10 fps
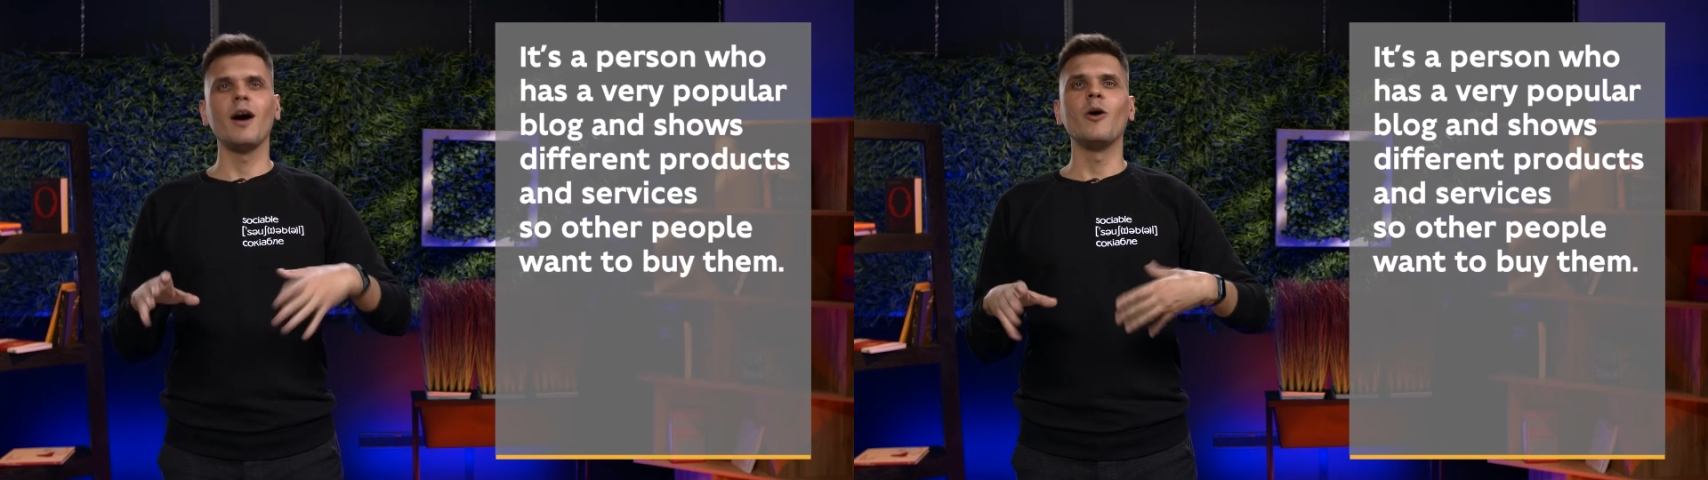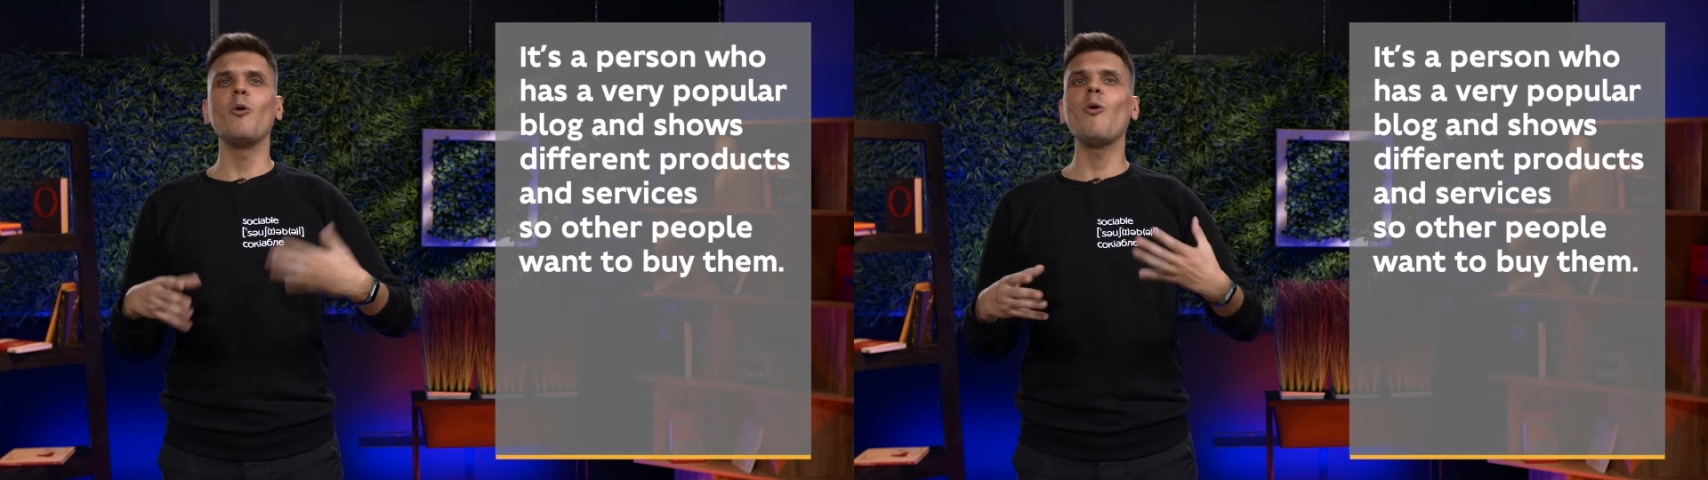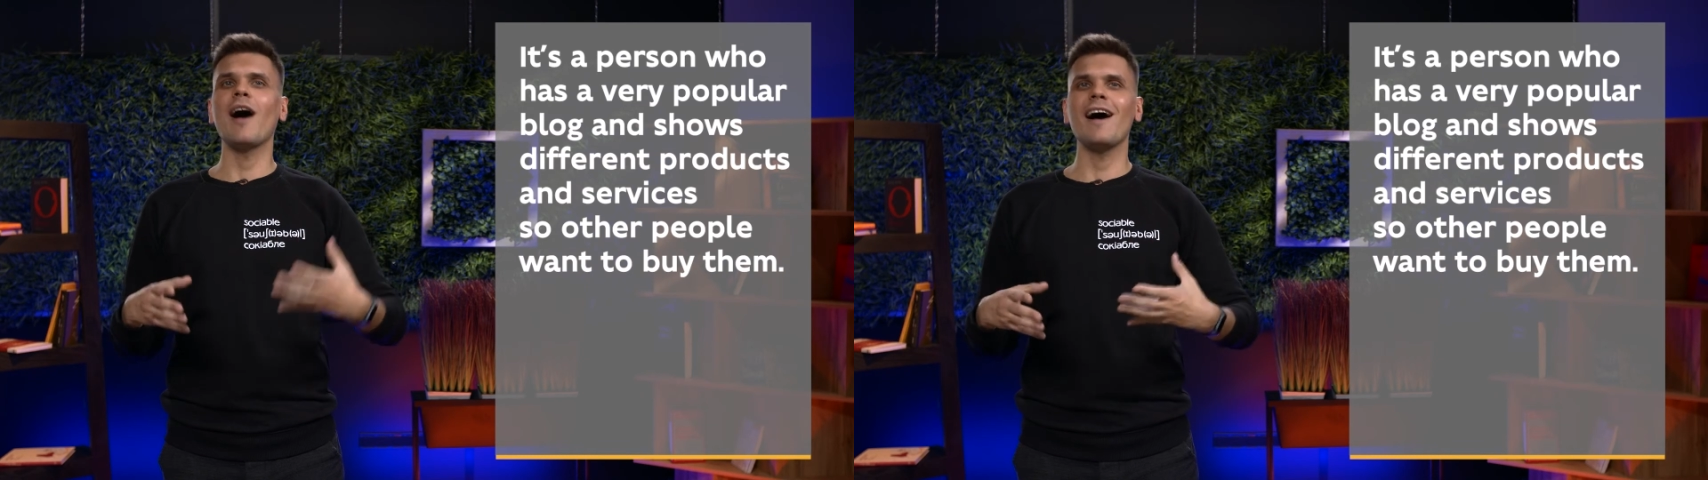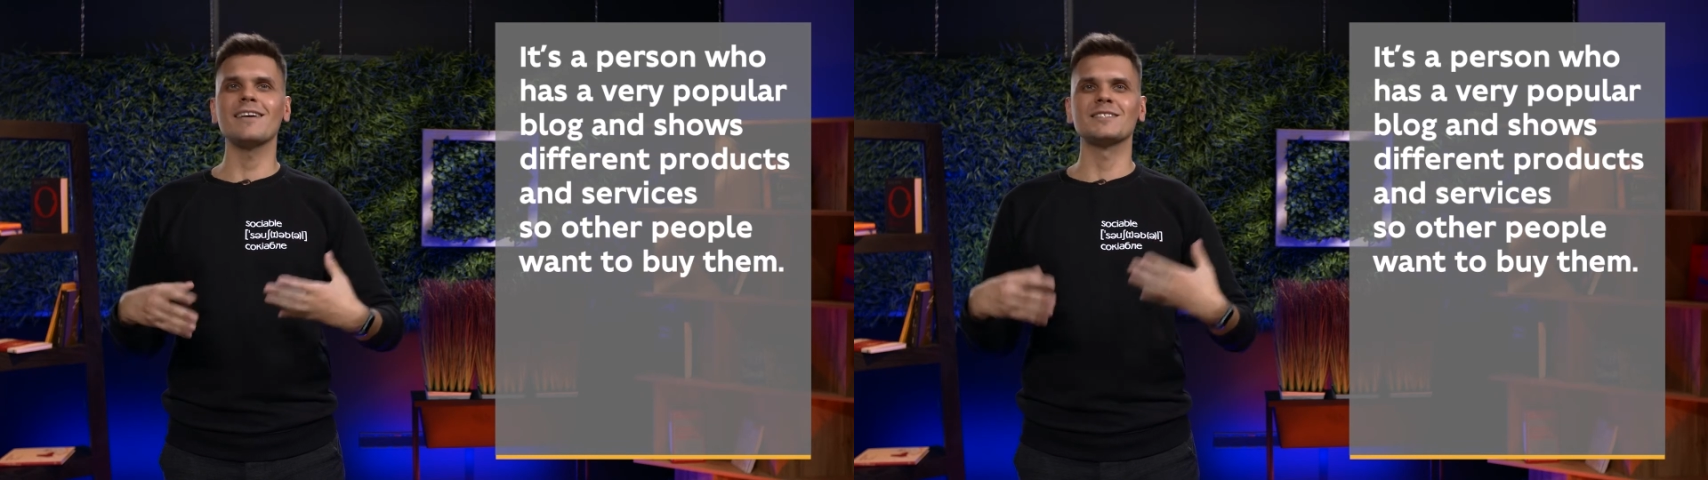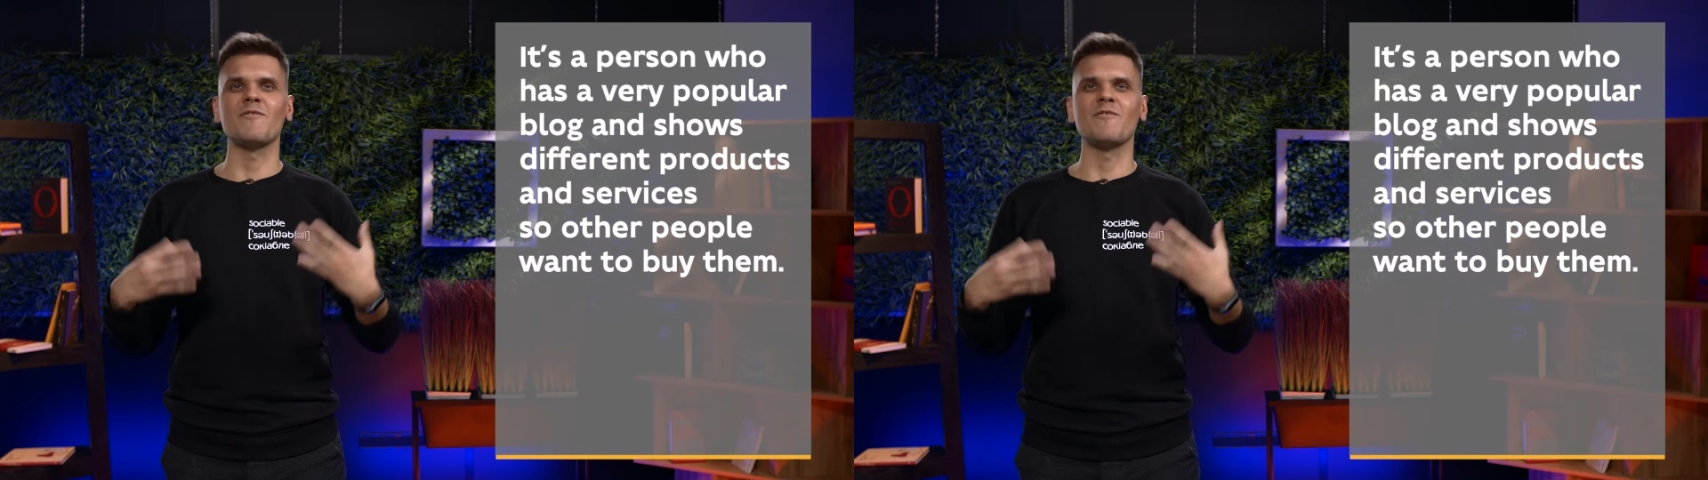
who has